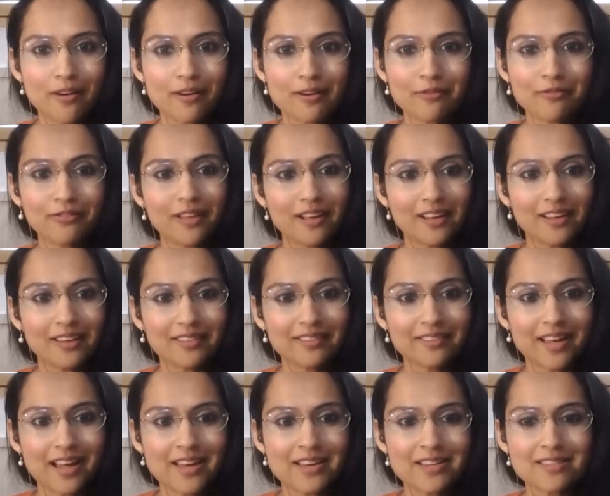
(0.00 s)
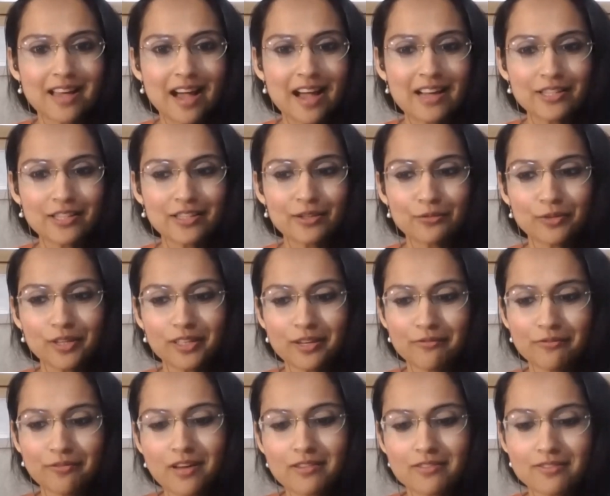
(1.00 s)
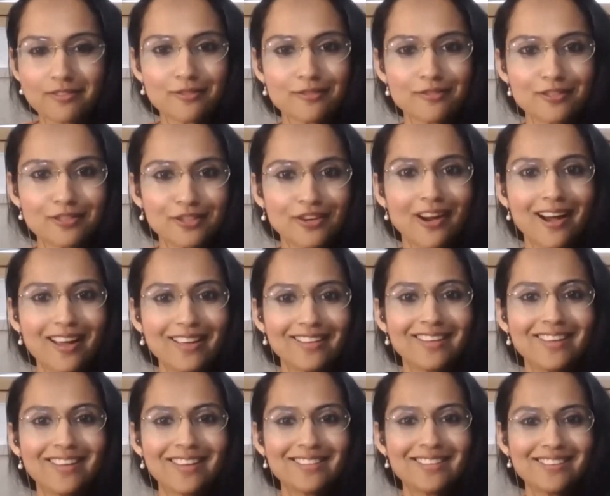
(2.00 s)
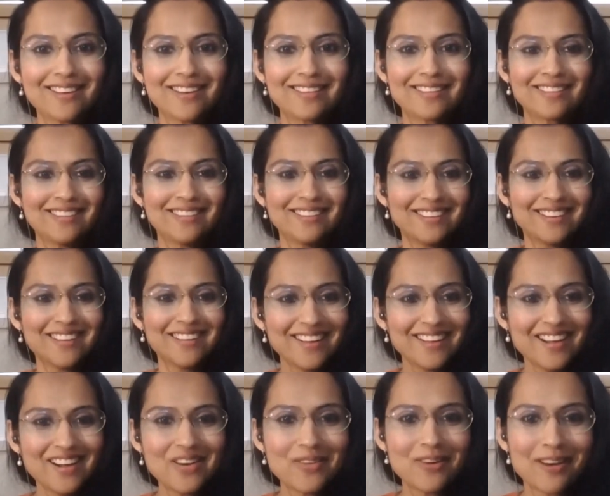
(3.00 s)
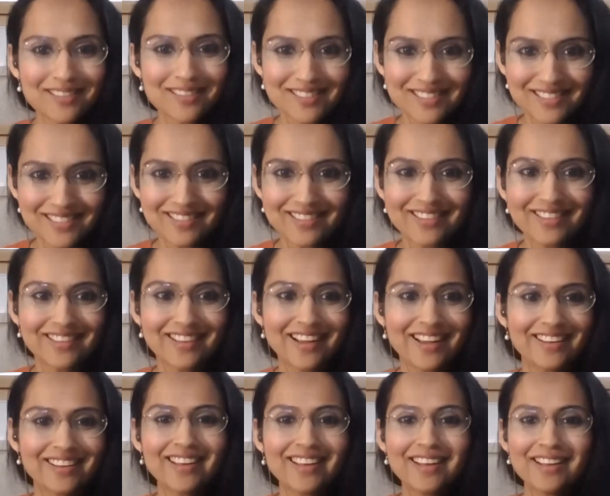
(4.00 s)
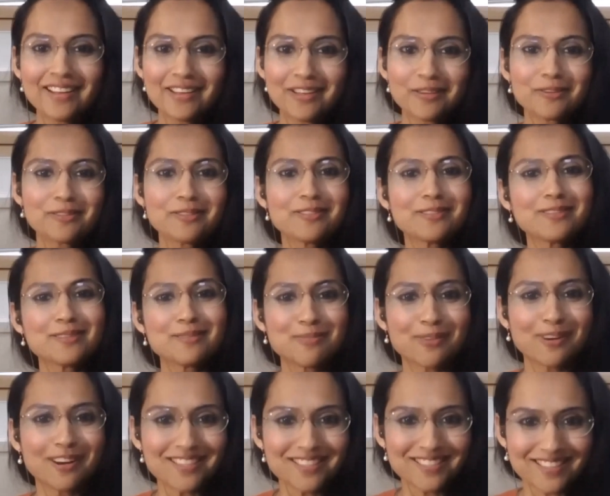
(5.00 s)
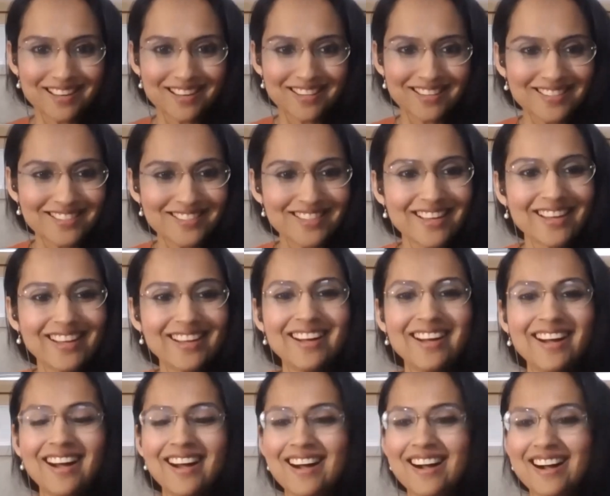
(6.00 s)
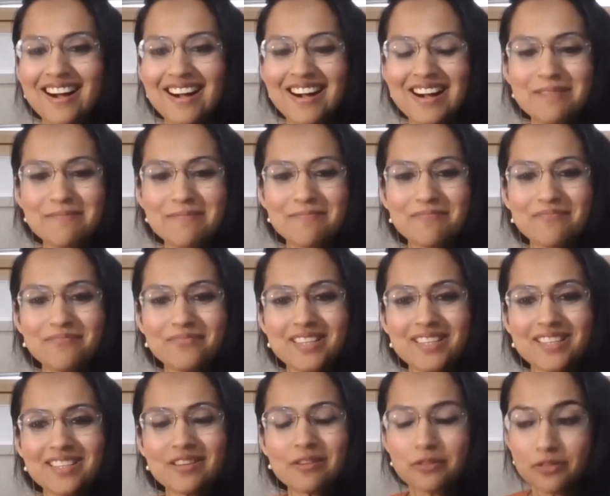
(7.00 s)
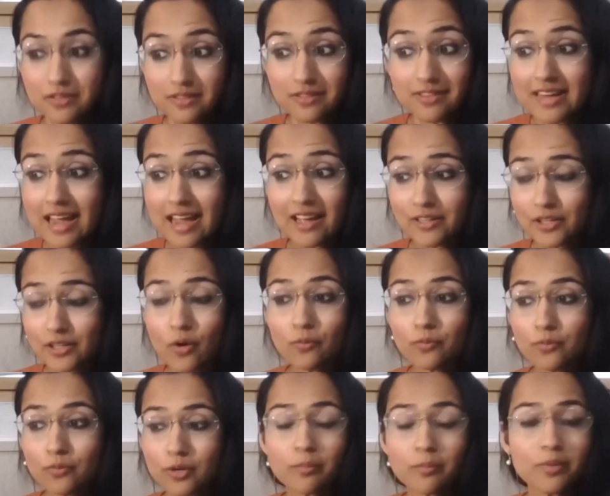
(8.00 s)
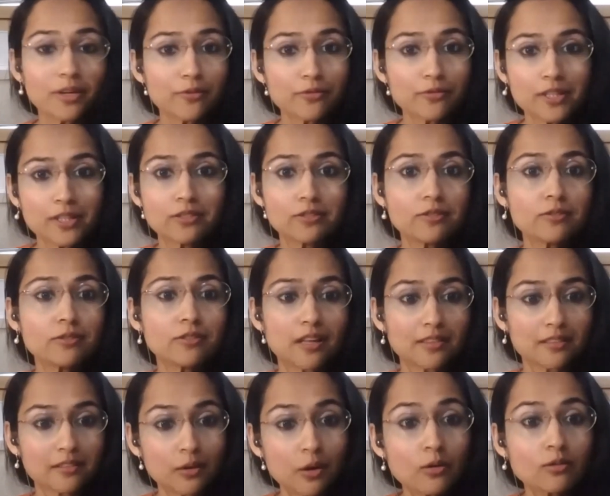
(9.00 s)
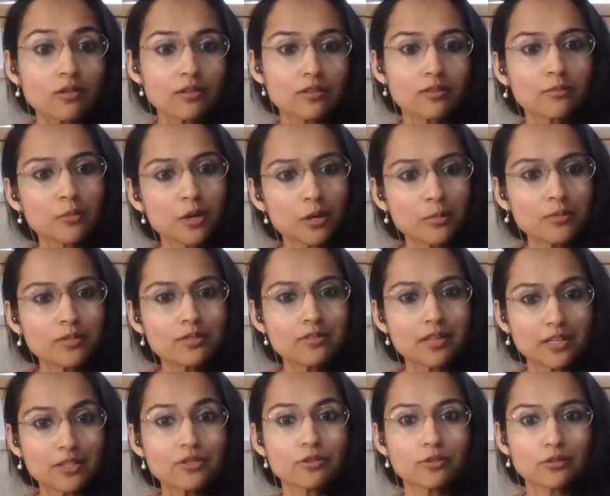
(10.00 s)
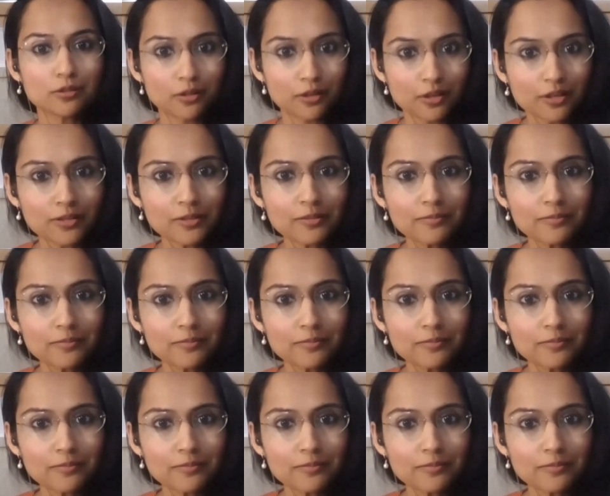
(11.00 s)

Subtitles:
of life, and it's actually really fun to do trial and error once you get used to the process. So yeah, don't be afraid to do that. Those are the moments that you learn.